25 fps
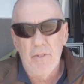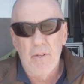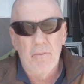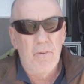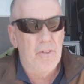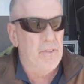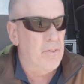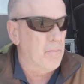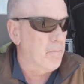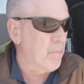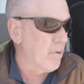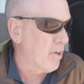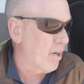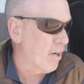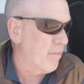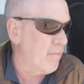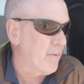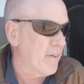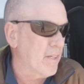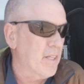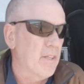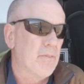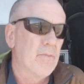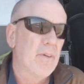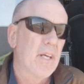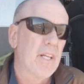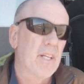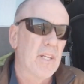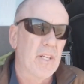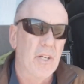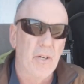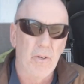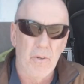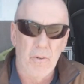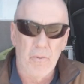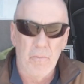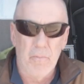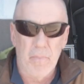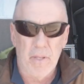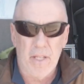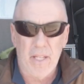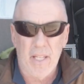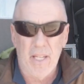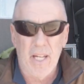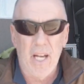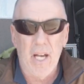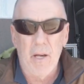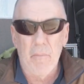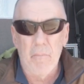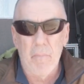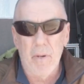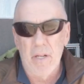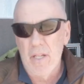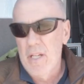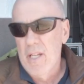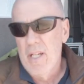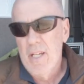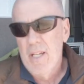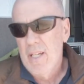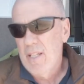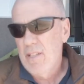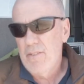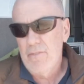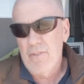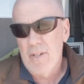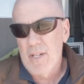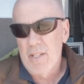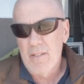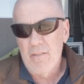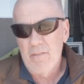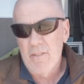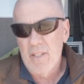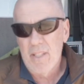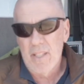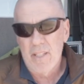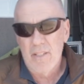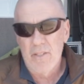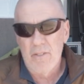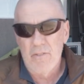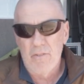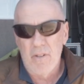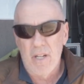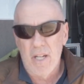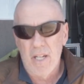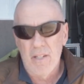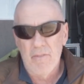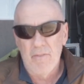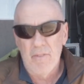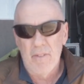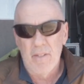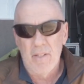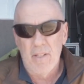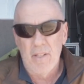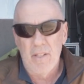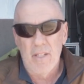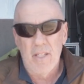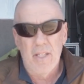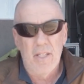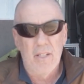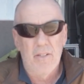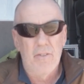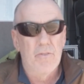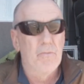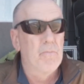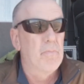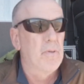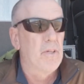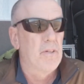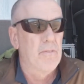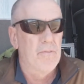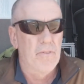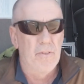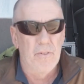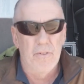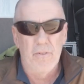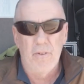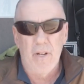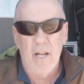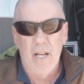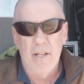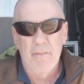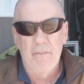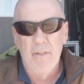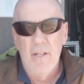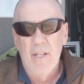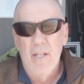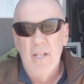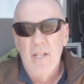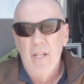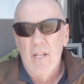And it wasn't perfect because we had to go and pick it up, but it's fine. We like to drive, and it's a beautiful drive.